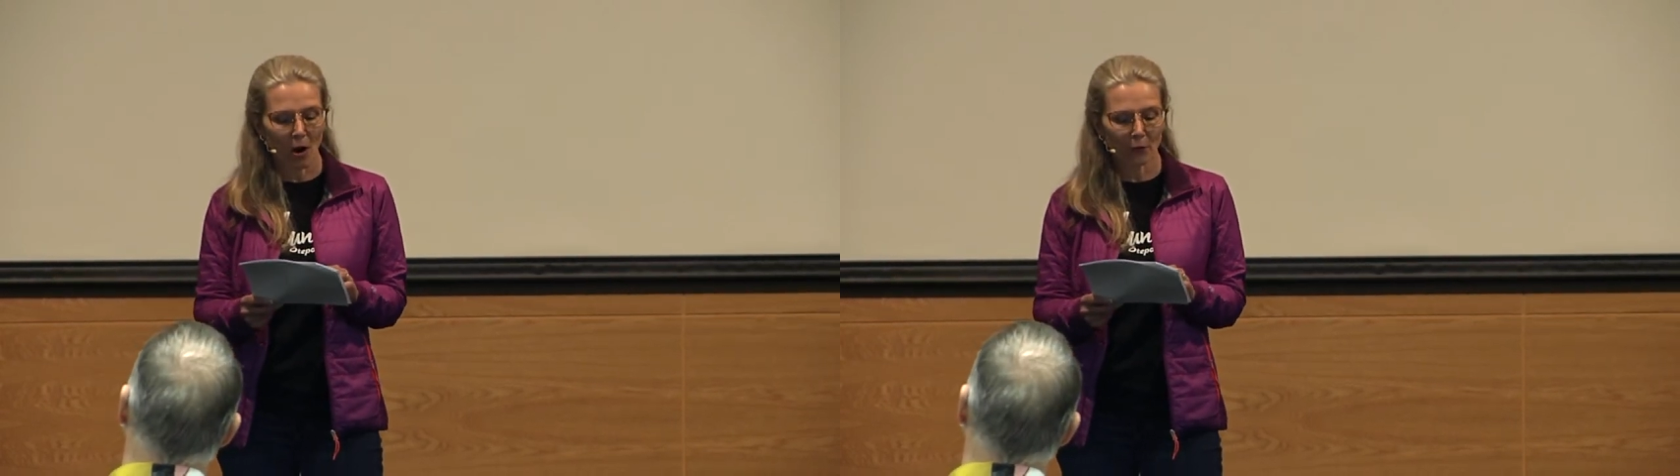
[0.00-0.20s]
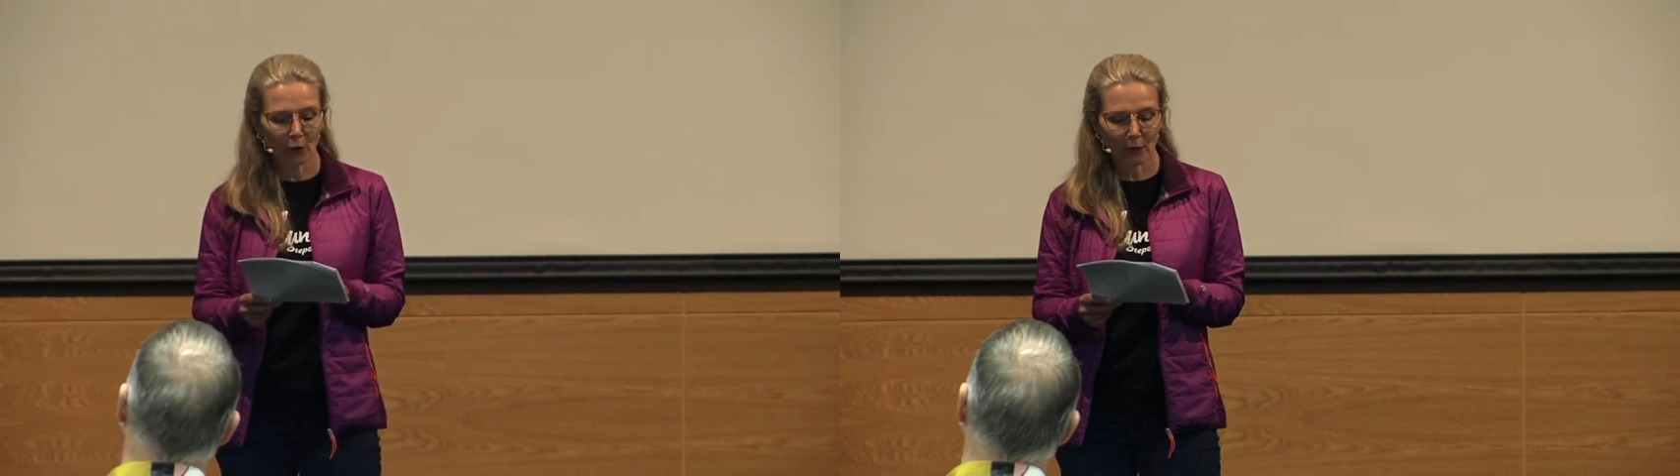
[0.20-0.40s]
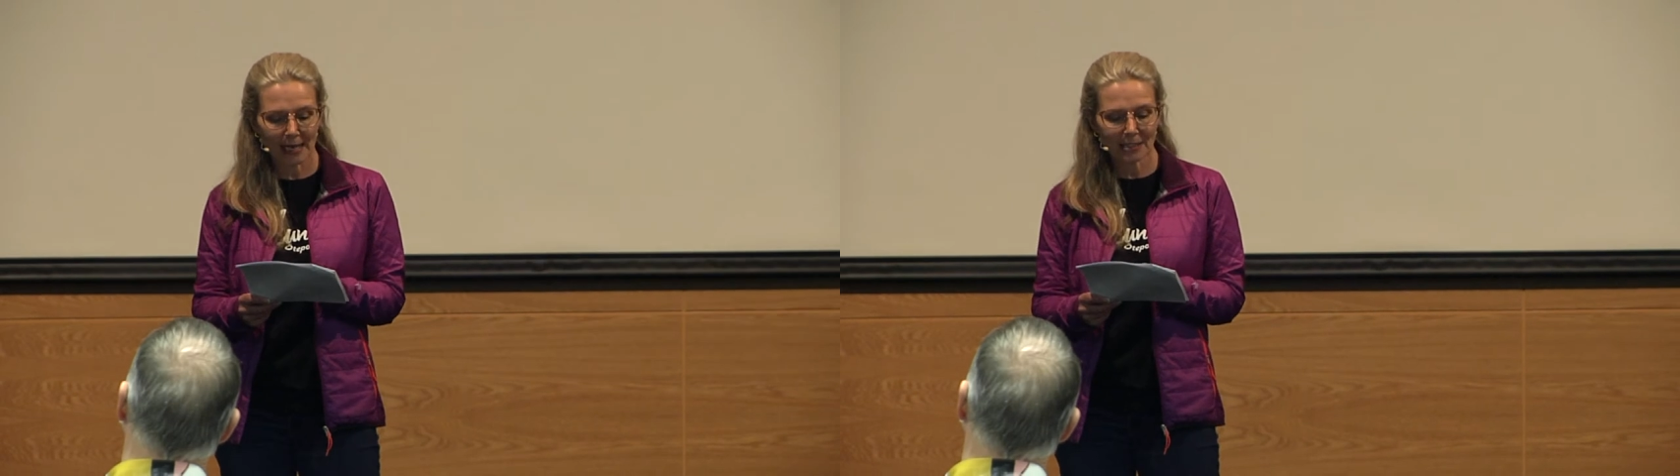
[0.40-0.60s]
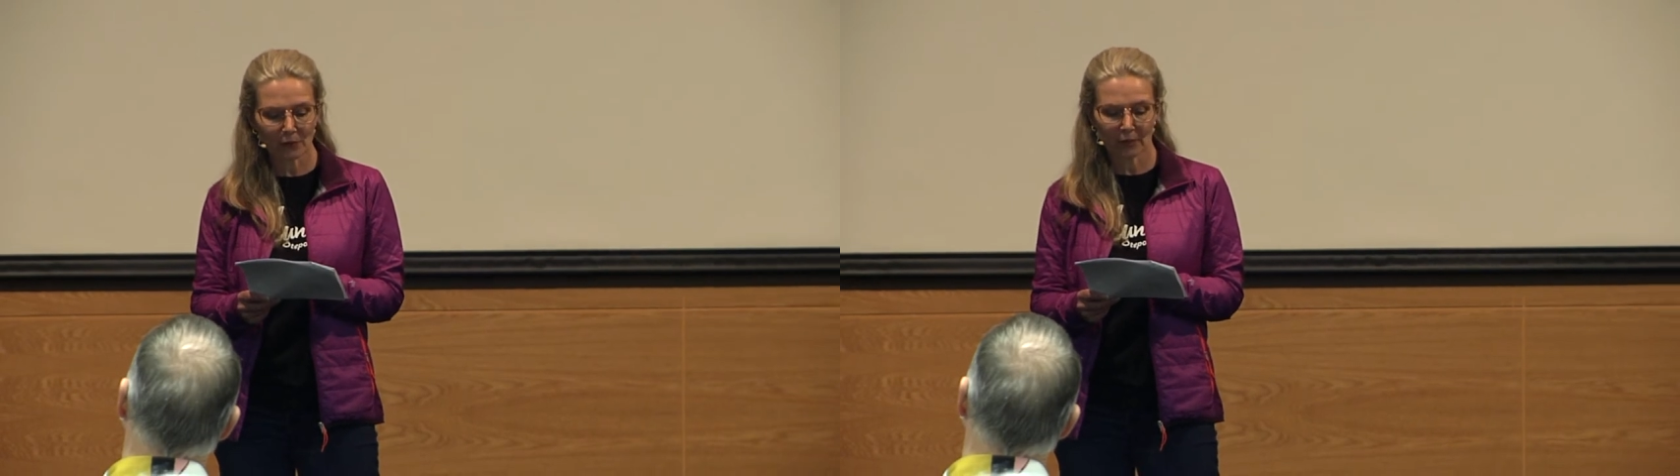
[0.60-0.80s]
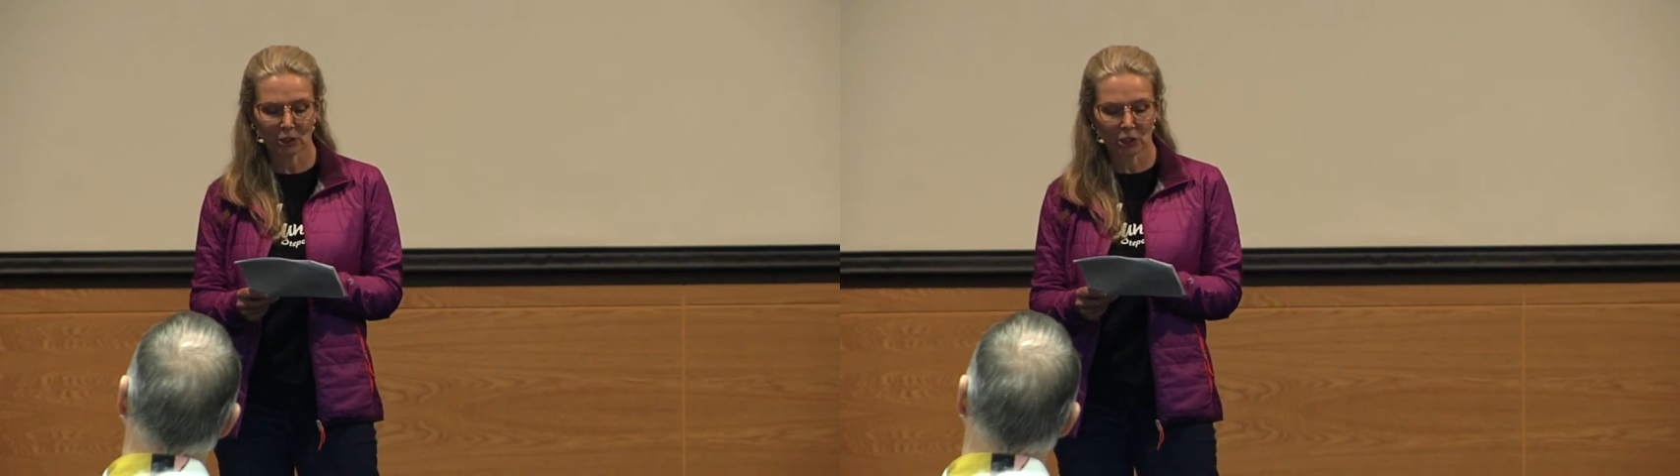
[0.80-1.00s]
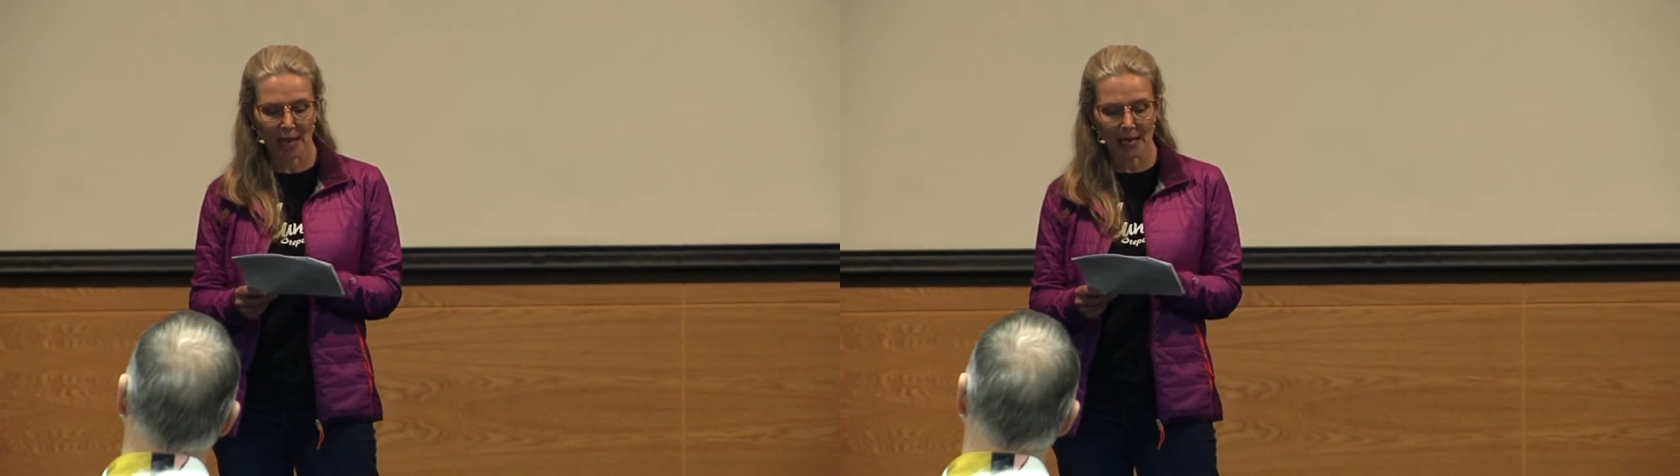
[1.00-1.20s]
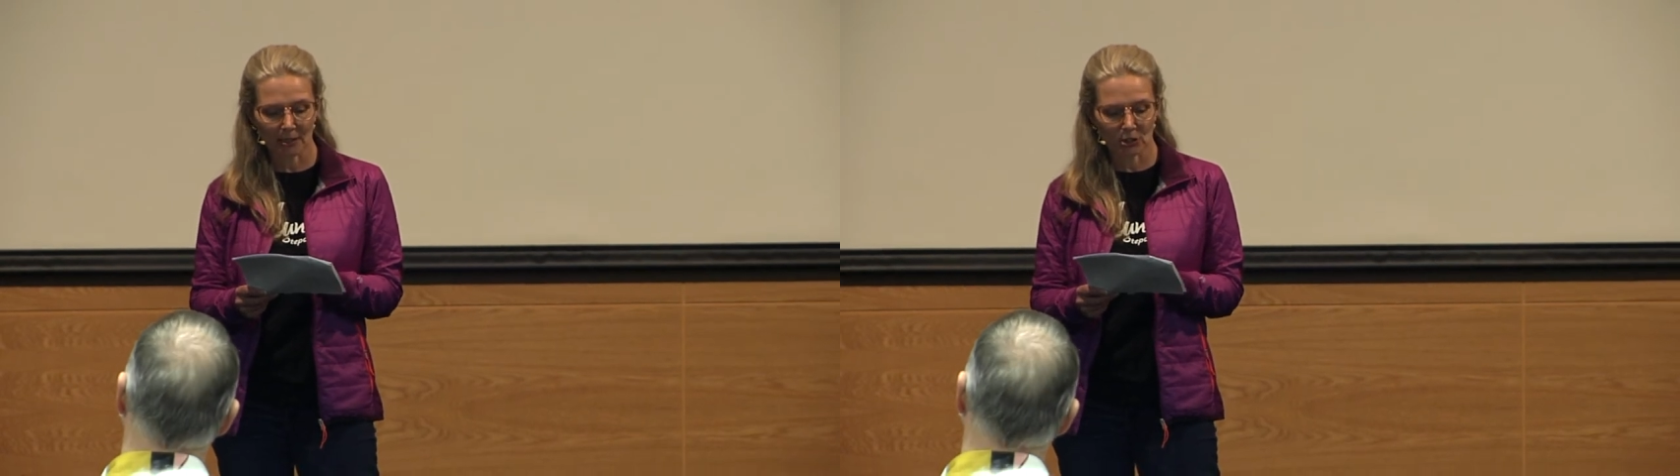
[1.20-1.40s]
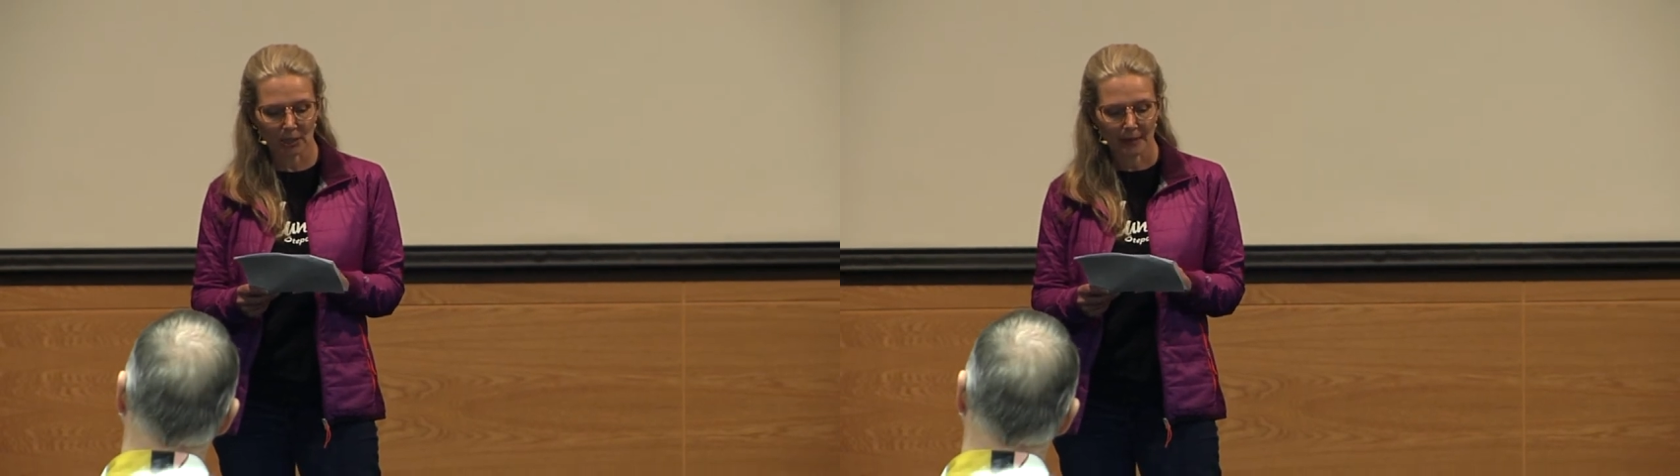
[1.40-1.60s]
of creative
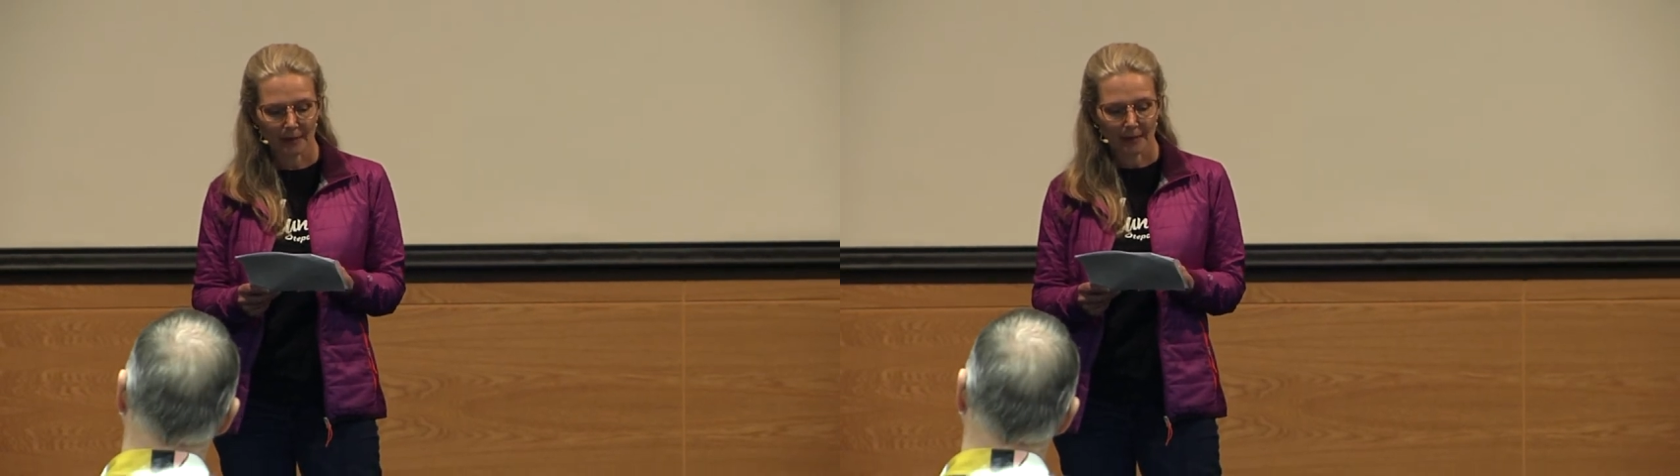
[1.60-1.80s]
exchange.